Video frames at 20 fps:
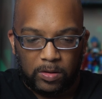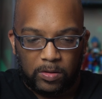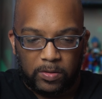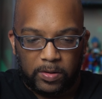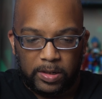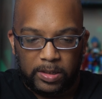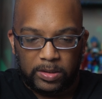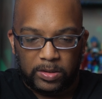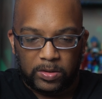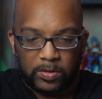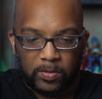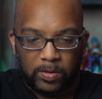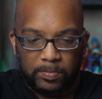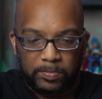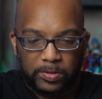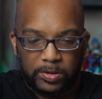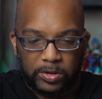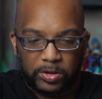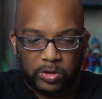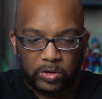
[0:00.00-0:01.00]
All right, so
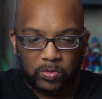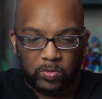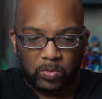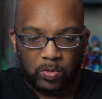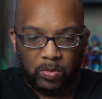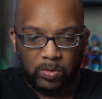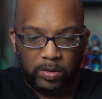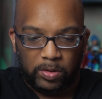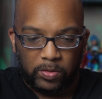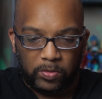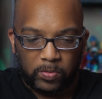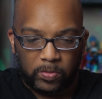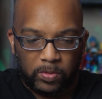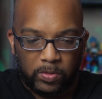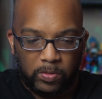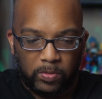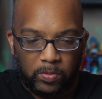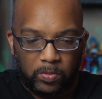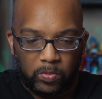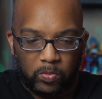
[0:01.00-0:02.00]
I'm just scrolling
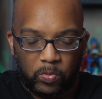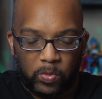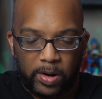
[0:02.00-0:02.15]
through